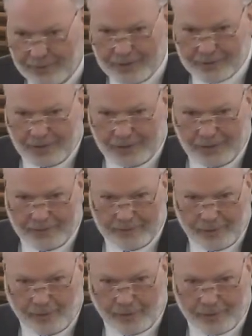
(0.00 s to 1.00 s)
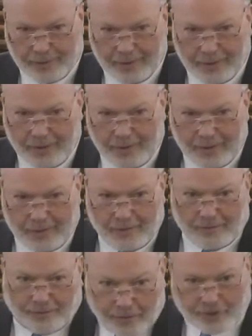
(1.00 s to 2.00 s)
does not love the Lord.
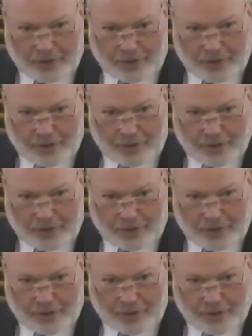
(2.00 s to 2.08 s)
First